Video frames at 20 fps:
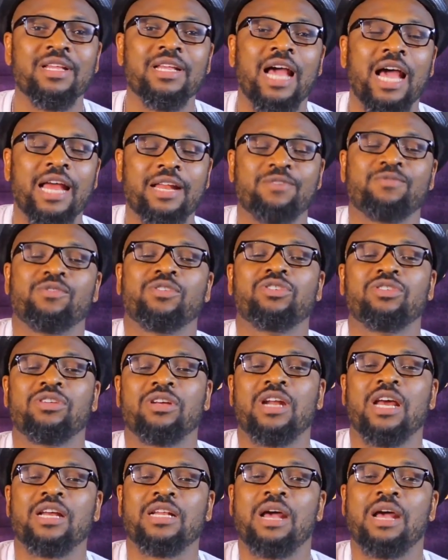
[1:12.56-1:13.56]
And then once you
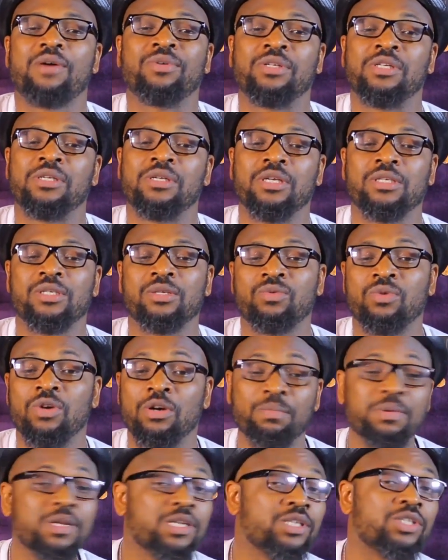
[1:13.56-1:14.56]
crack that one, it doesn't work.
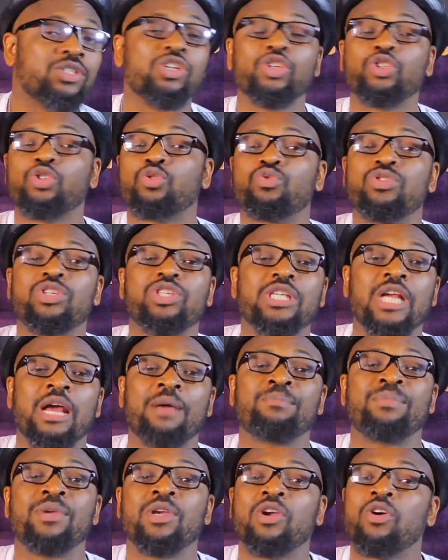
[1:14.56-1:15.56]
Please just switch
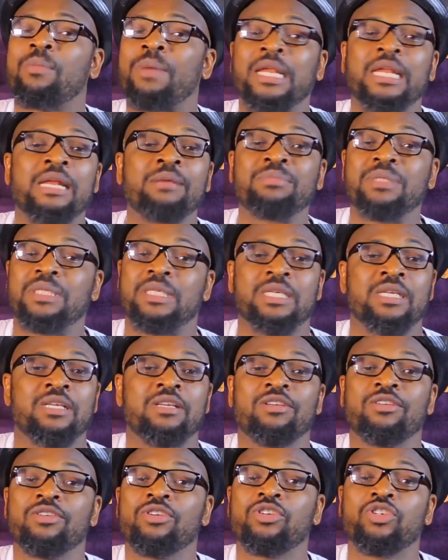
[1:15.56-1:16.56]
and become an MC.
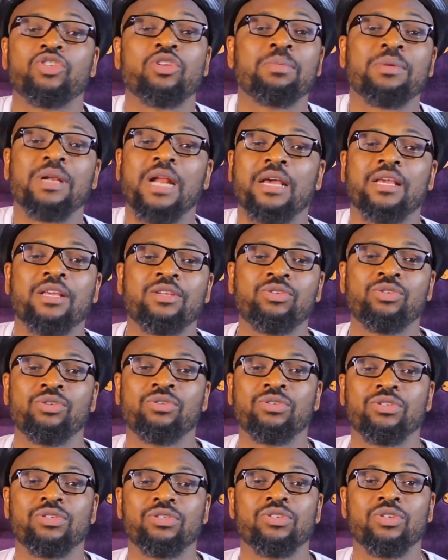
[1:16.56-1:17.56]
Stop cracking
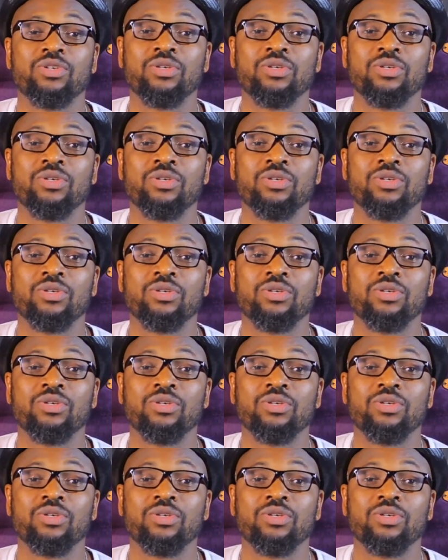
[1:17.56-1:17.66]
jokes.